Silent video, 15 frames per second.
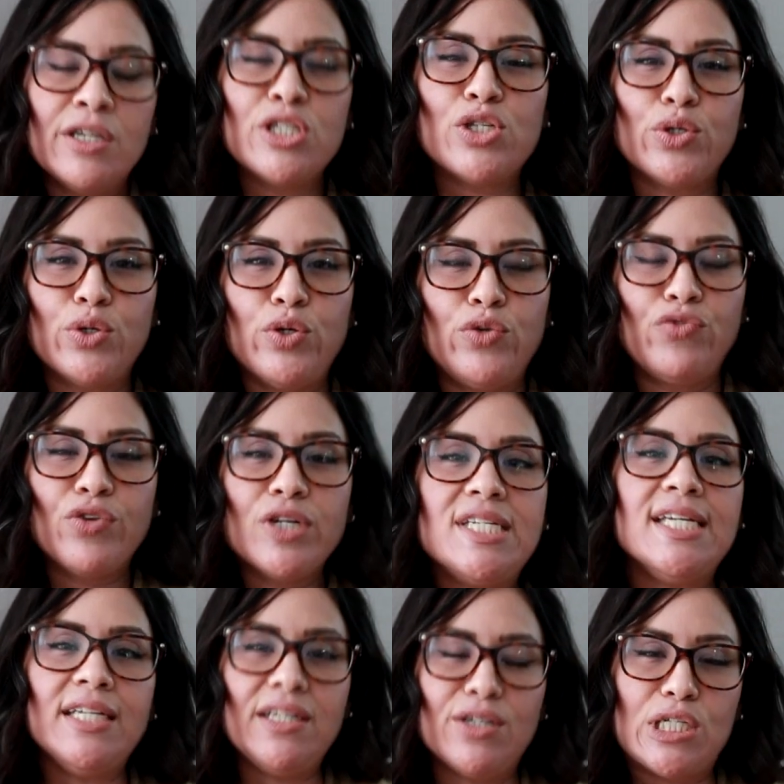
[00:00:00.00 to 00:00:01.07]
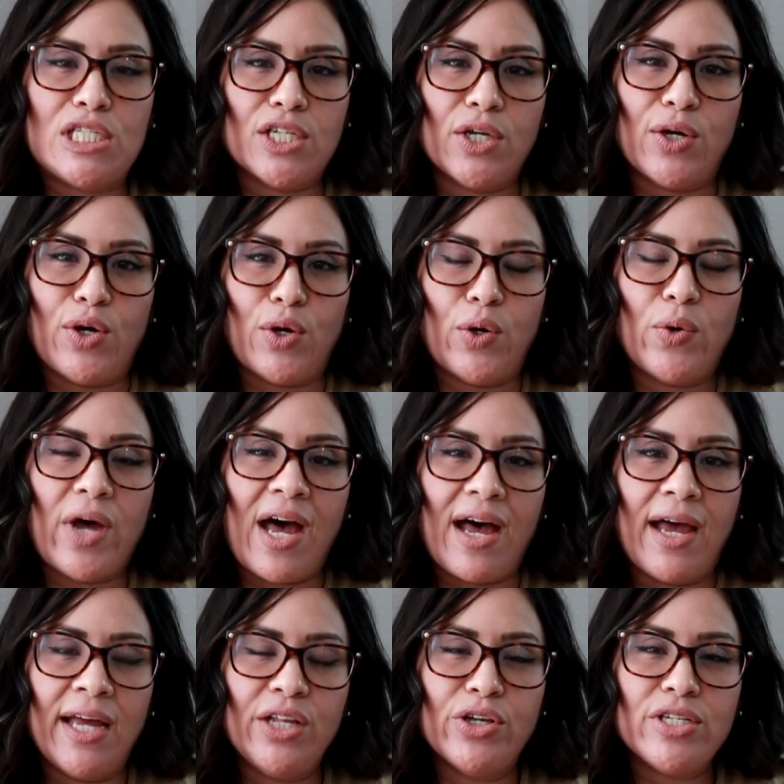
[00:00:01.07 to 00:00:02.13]
So 14 years ago,
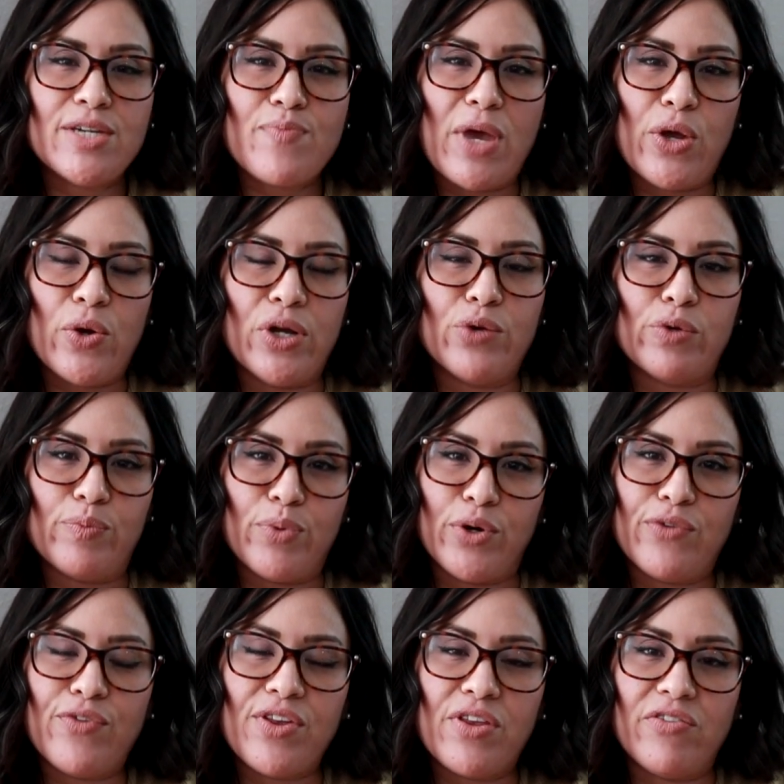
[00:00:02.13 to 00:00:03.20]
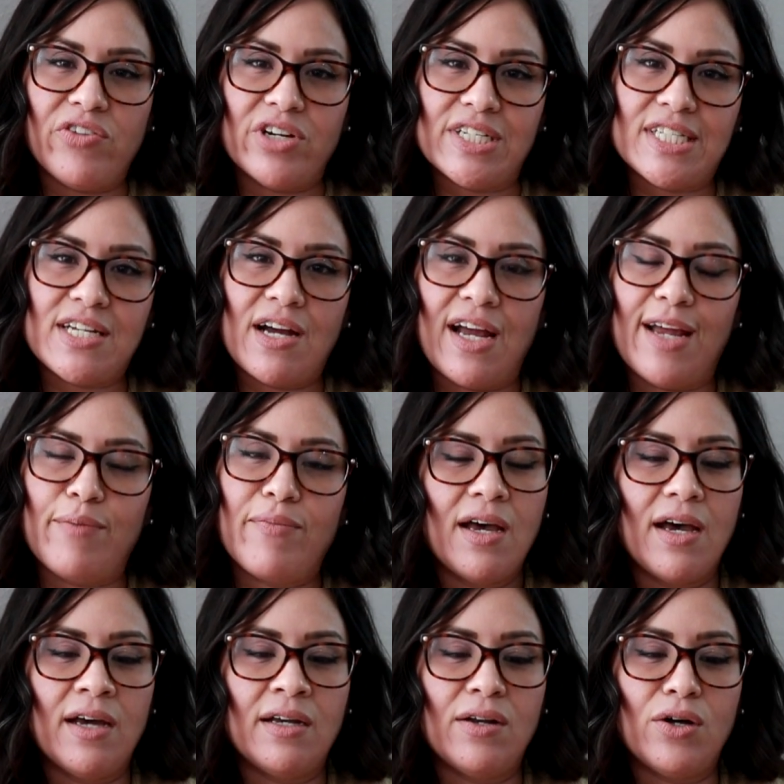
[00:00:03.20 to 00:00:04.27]
I looked at my credit report for the first time,
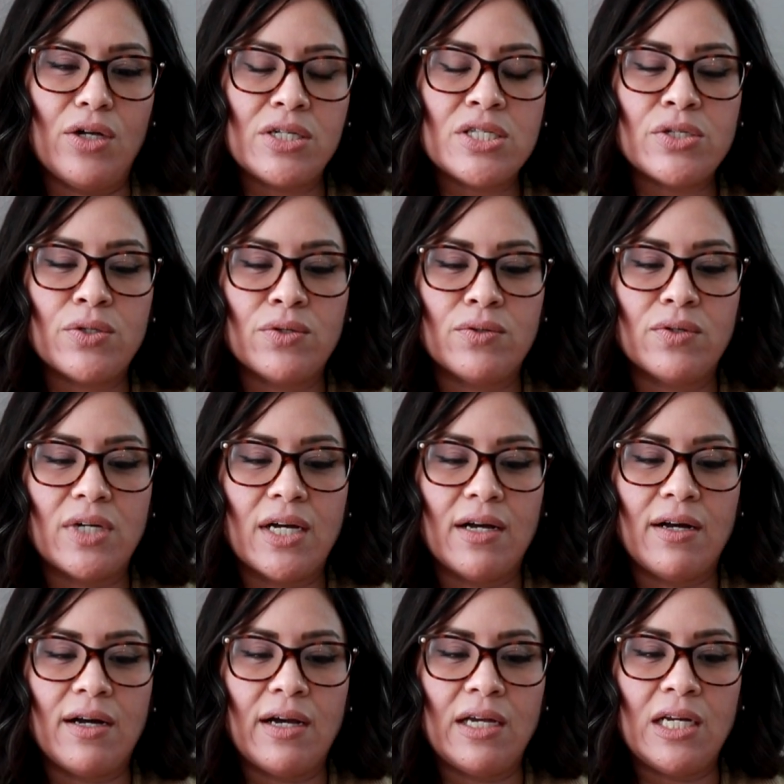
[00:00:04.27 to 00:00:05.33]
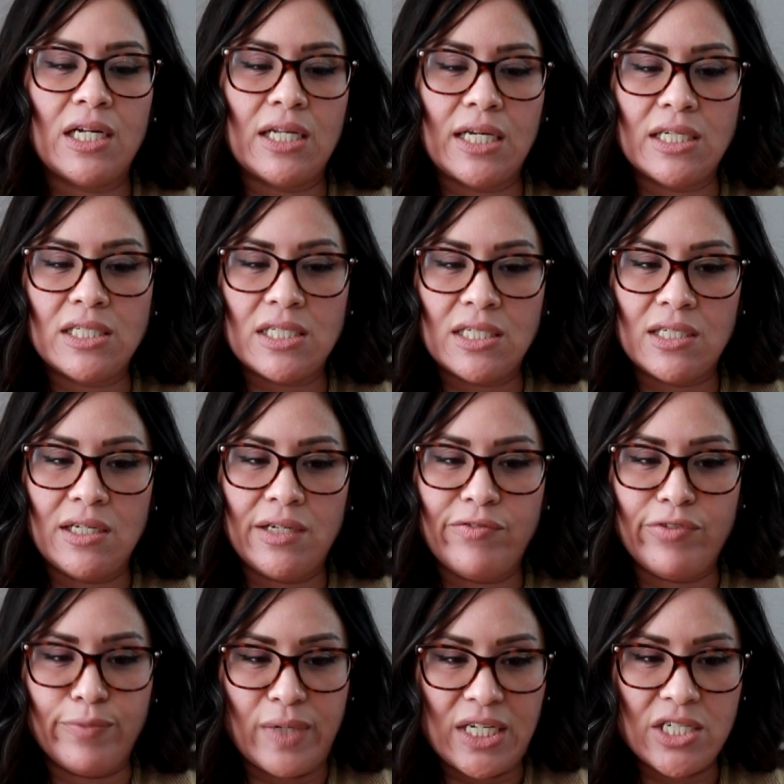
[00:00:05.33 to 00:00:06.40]
and also I collected
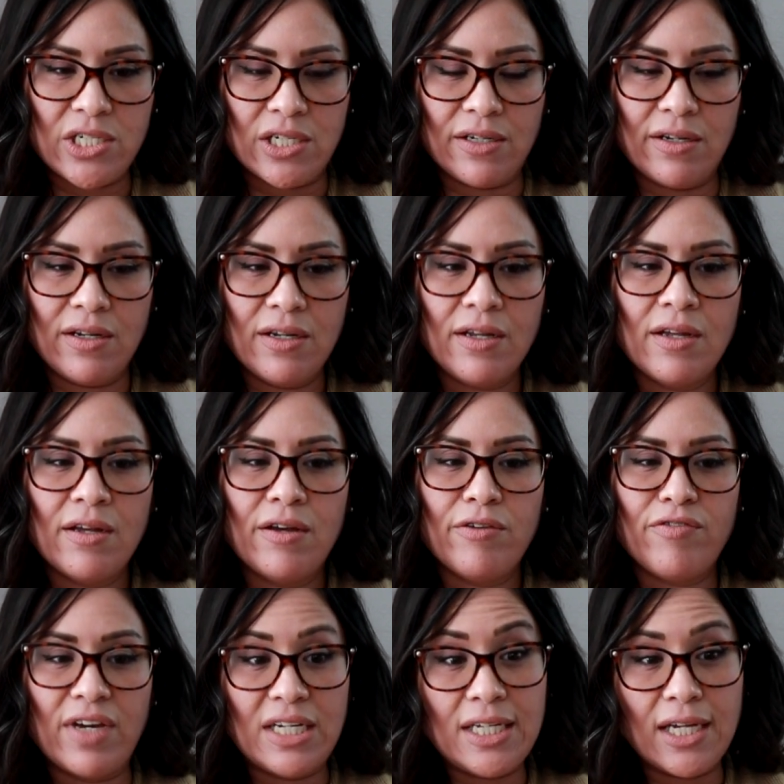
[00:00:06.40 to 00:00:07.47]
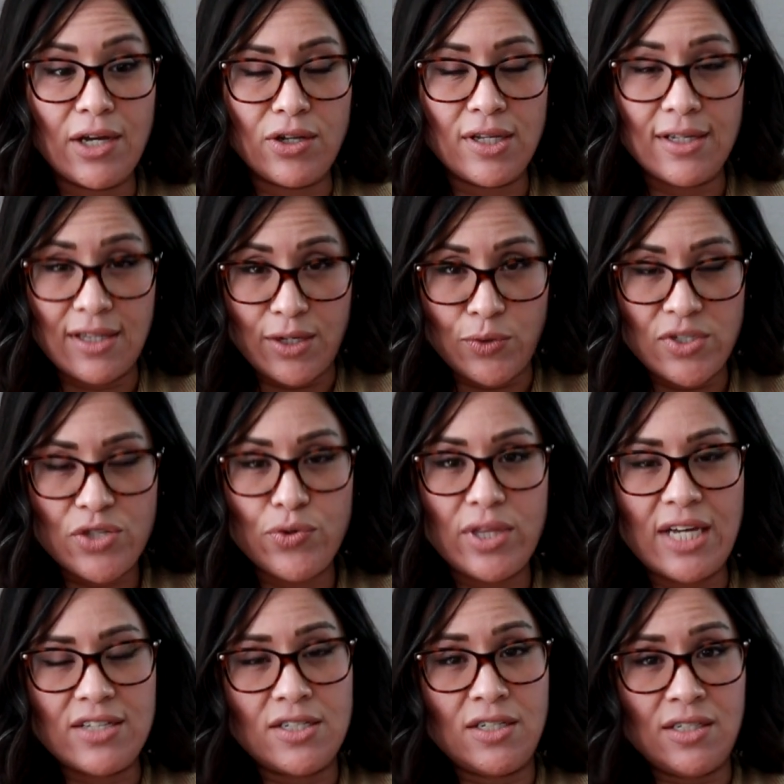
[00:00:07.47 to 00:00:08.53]
information finding out that there was
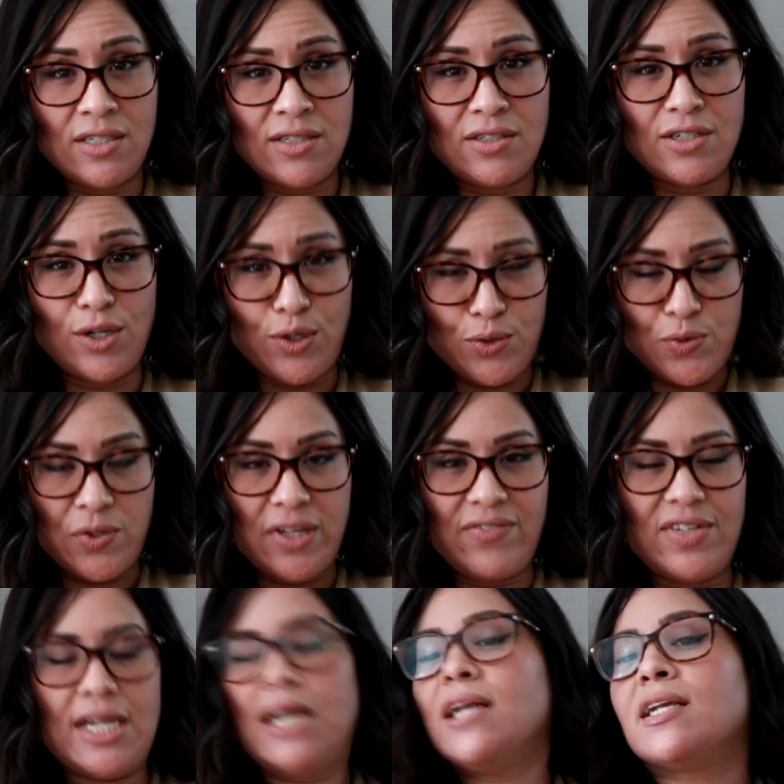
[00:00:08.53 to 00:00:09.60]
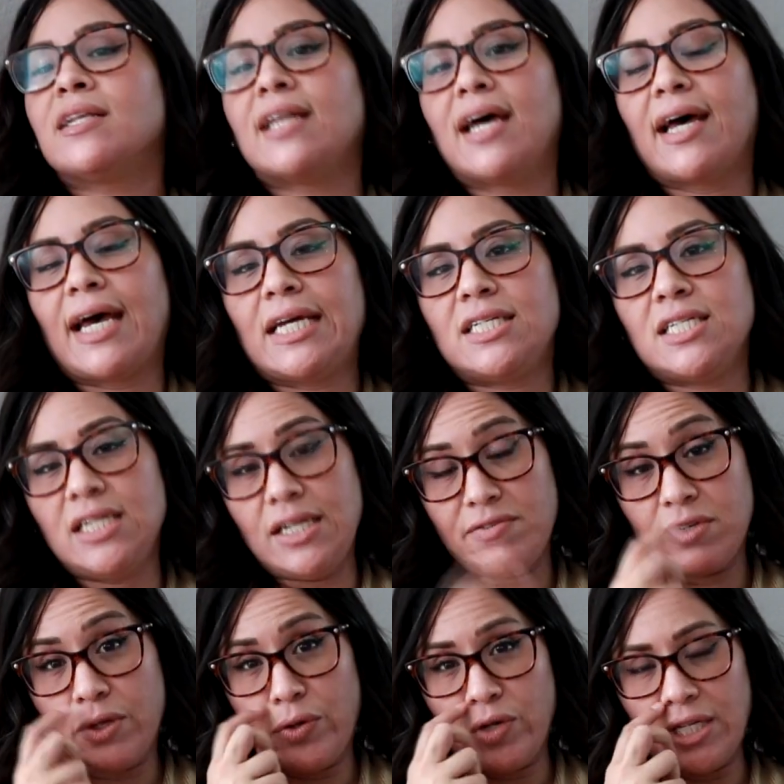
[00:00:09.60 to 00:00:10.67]
$3,000 worth of debt that I didn't
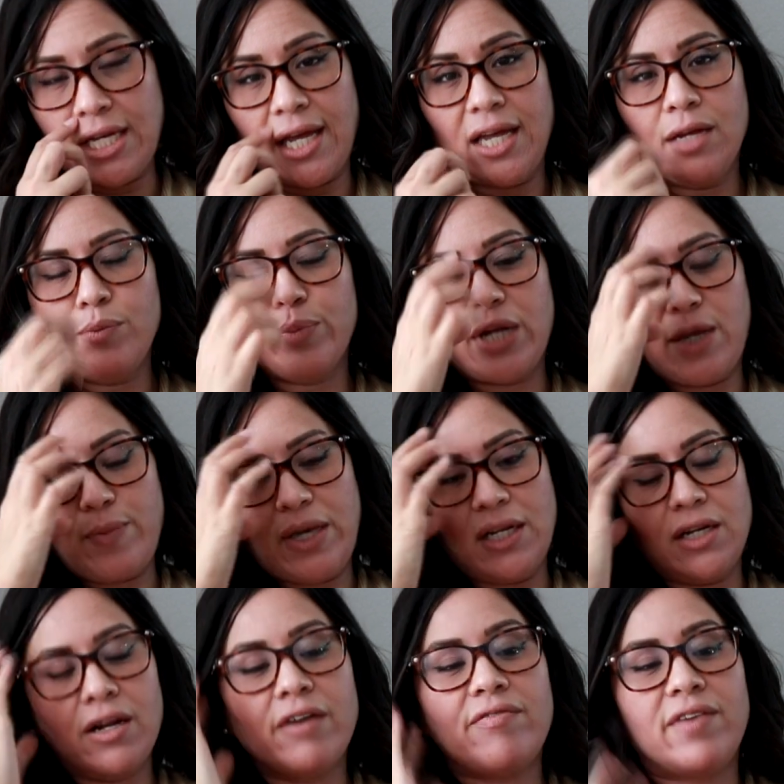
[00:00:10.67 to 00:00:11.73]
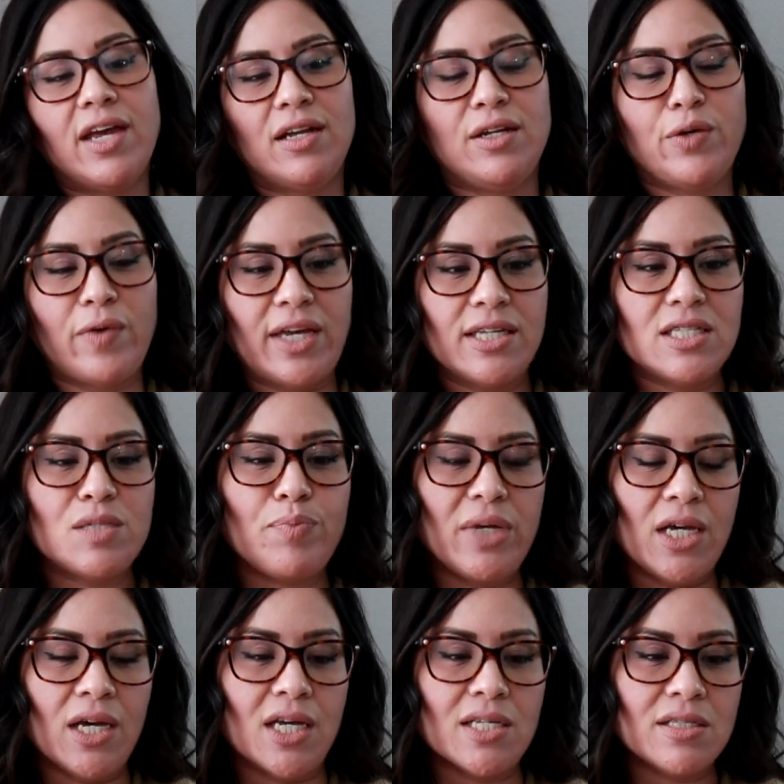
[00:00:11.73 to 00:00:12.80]
even create, but I paid it off anyways
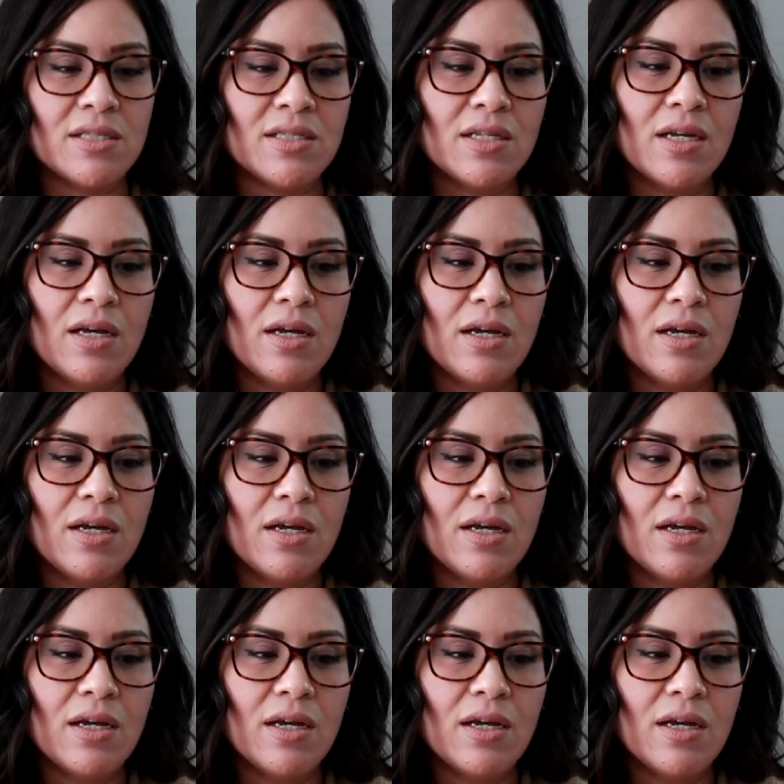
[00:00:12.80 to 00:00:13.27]
because